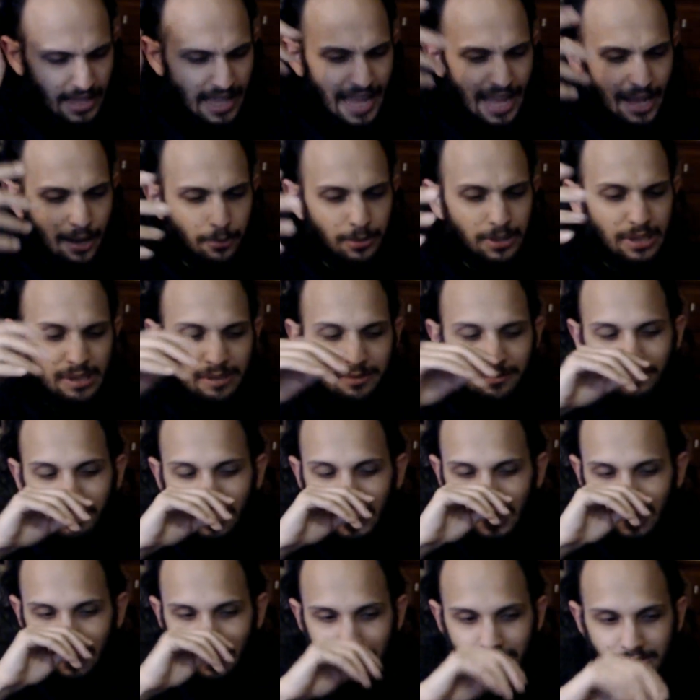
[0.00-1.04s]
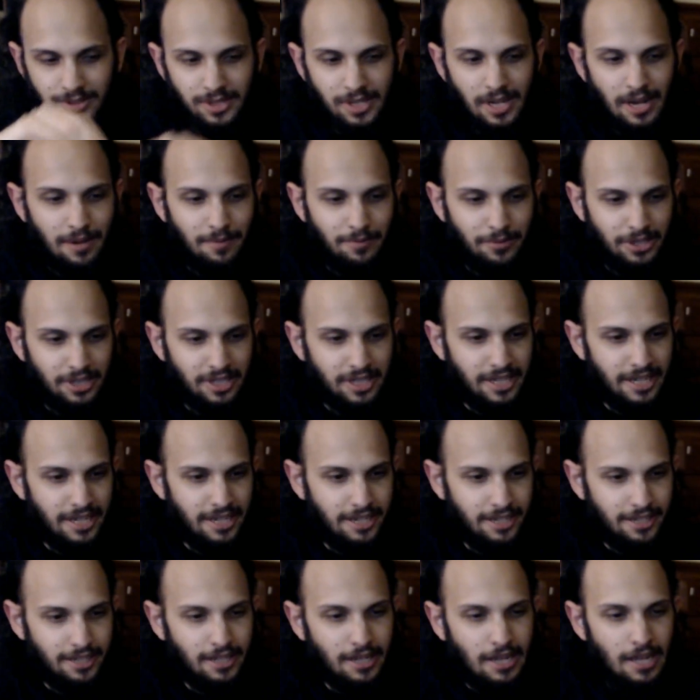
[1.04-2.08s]
how he feels every
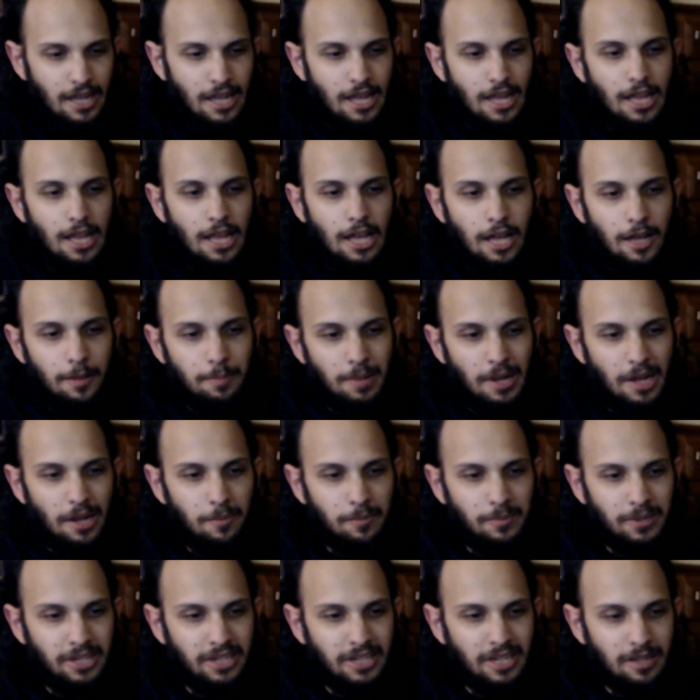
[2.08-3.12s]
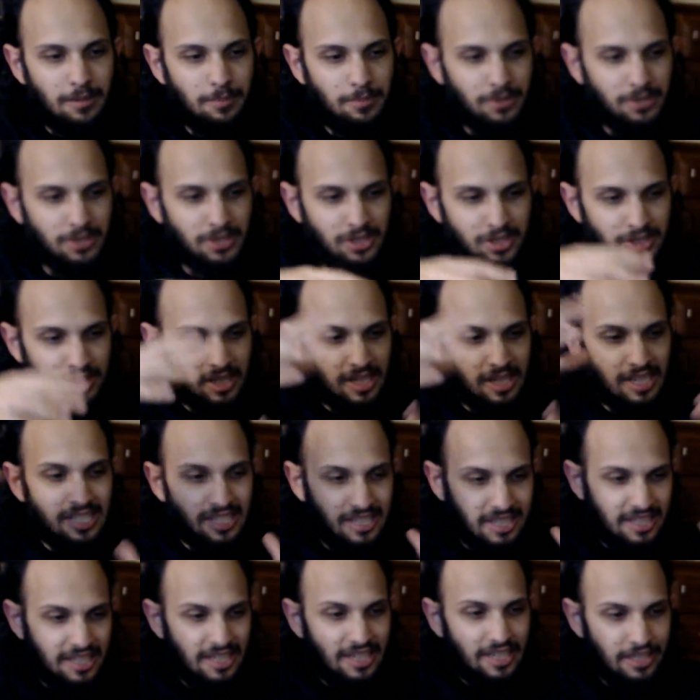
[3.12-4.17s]
day about being able to see
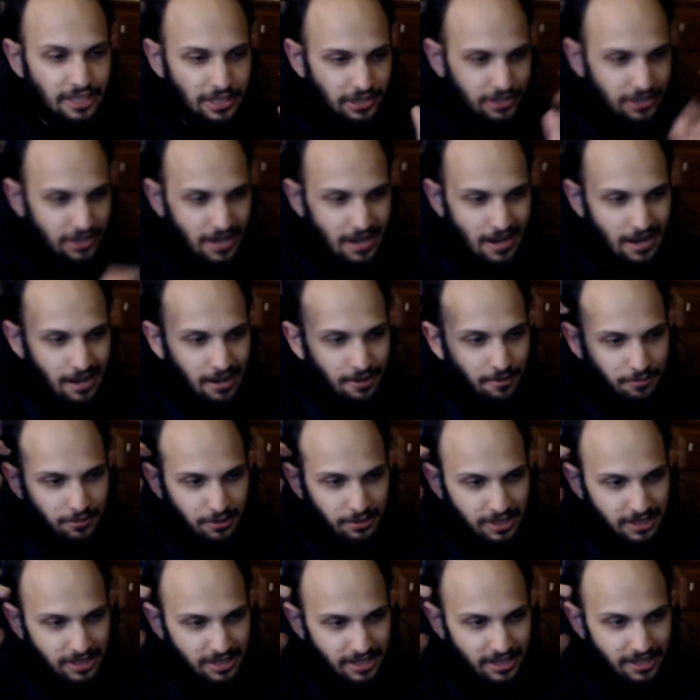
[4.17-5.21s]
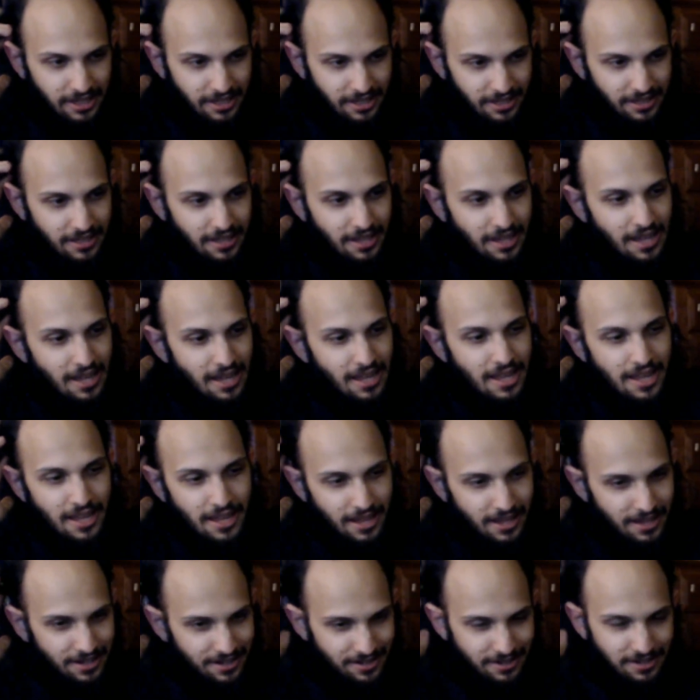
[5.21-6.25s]
and hear everything
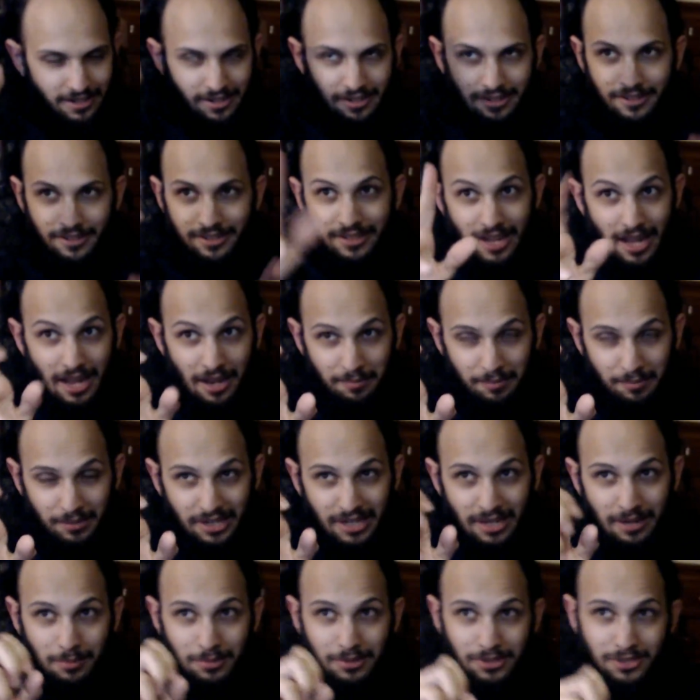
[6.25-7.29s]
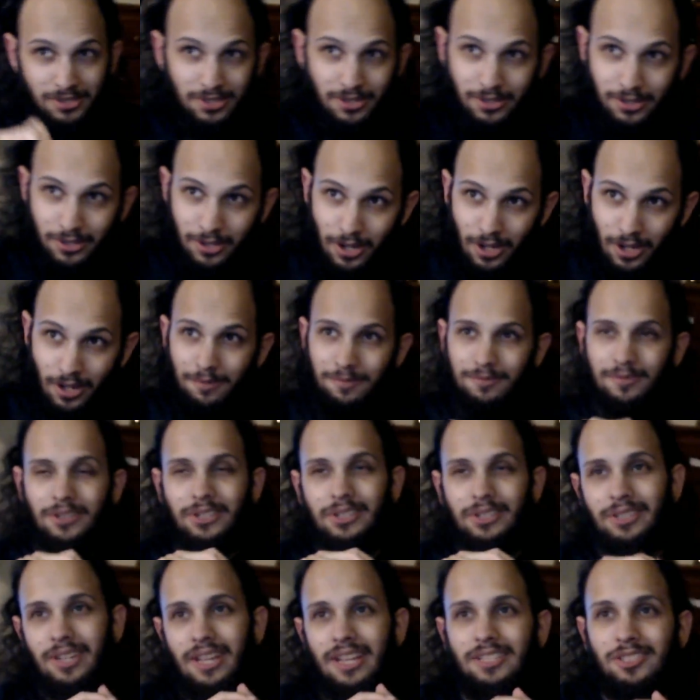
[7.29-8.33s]
and not being able to turn it off.
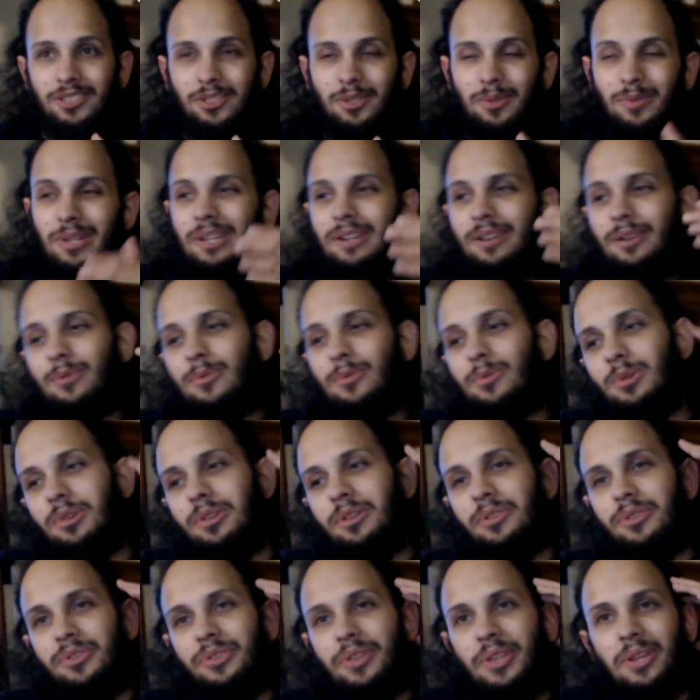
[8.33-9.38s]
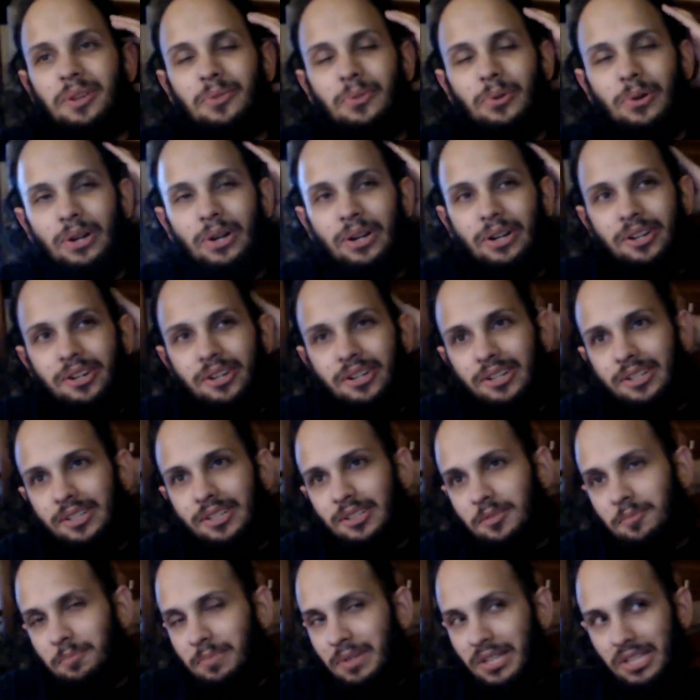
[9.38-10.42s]
And so we get a cool little thing where
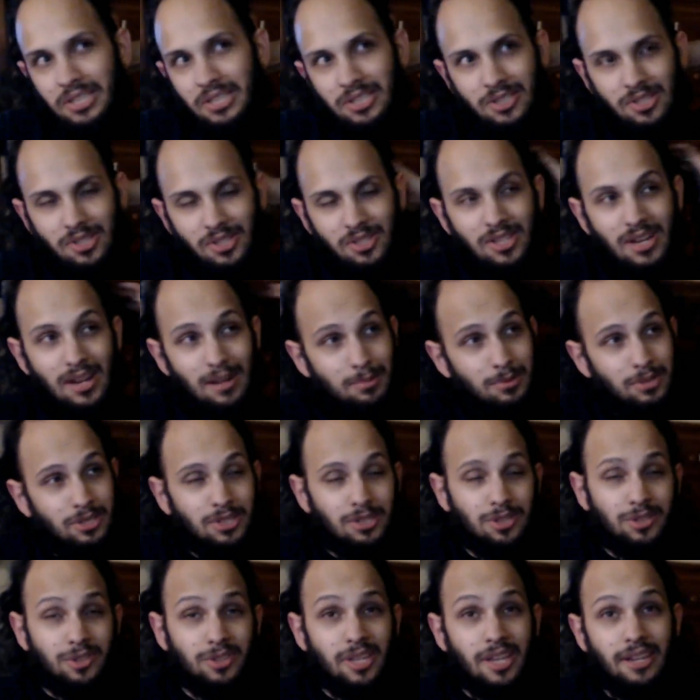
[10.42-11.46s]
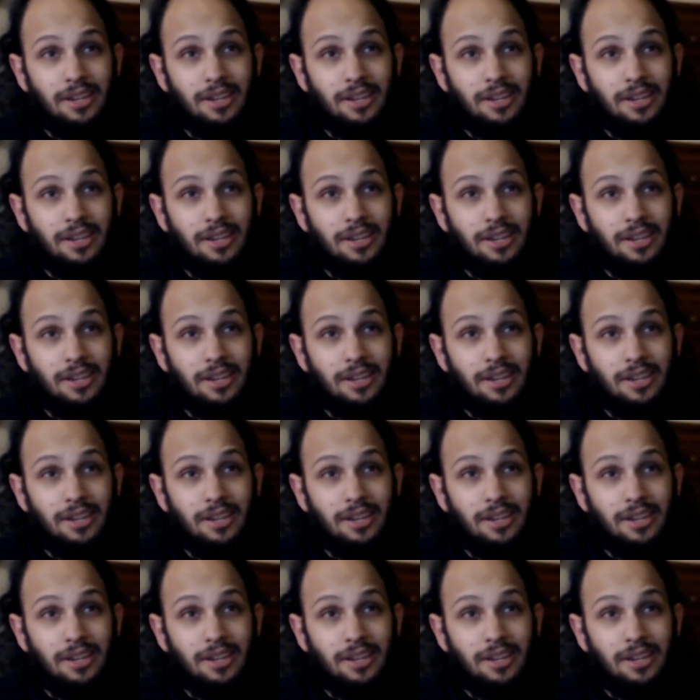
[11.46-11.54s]
Bendis establishes